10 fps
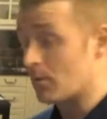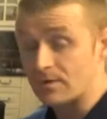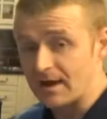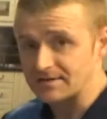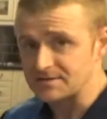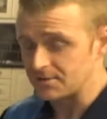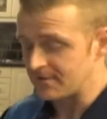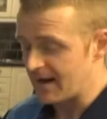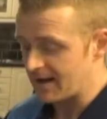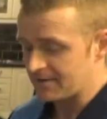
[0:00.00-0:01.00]
but we'll get to
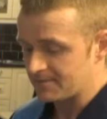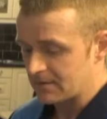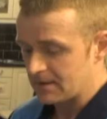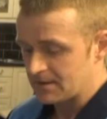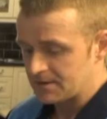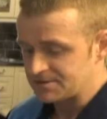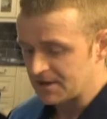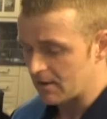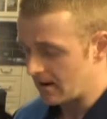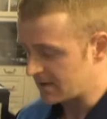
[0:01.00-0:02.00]
that. So
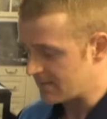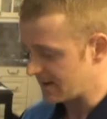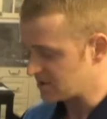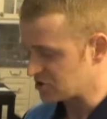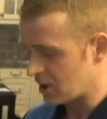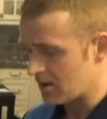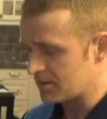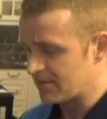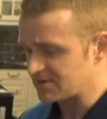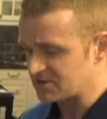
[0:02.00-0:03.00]
I'm going to make a start on
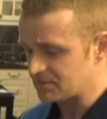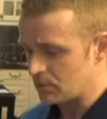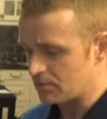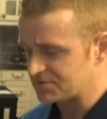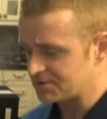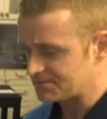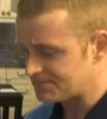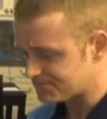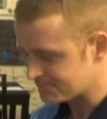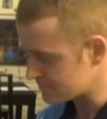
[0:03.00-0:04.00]
the vegetables
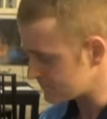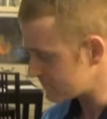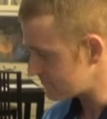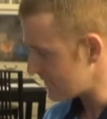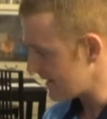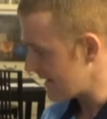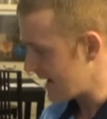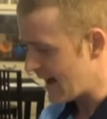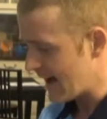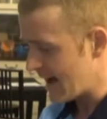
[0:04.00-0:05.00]

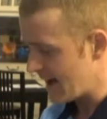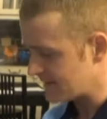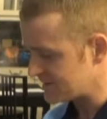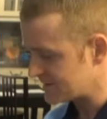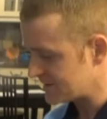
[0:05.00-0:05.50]
and